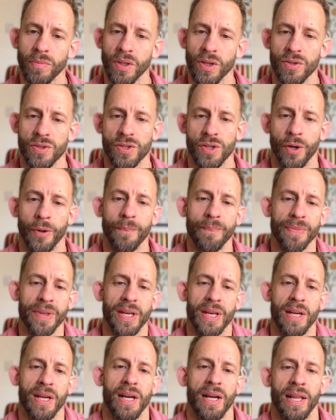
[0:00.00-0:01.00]
So
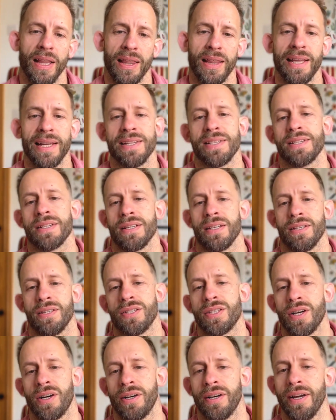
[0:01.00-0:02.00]
let's
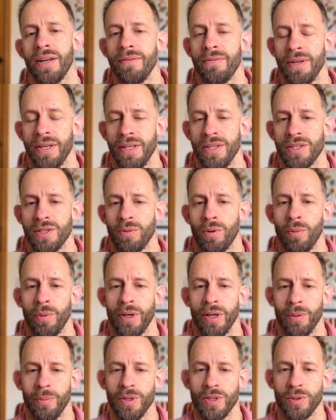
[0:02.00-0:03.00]
dive into what we're
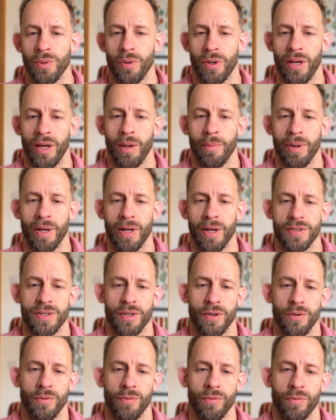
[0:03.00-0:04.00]
going to be talking about.
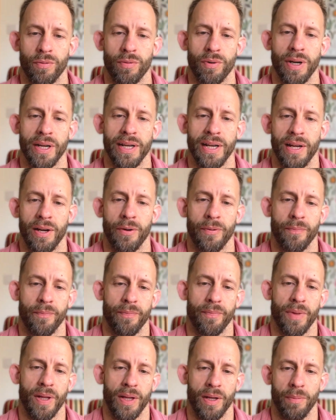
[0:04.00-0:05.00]
So right now,
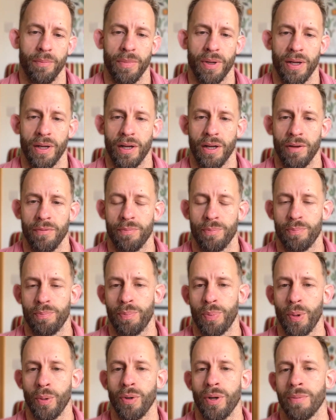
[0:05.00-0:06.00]
I've
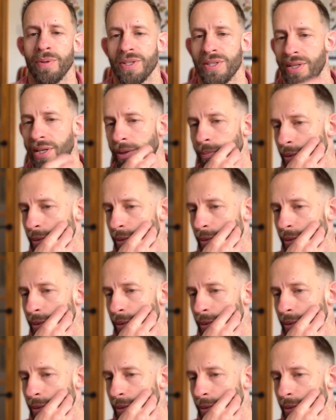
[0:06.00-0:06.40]
pulled up this thing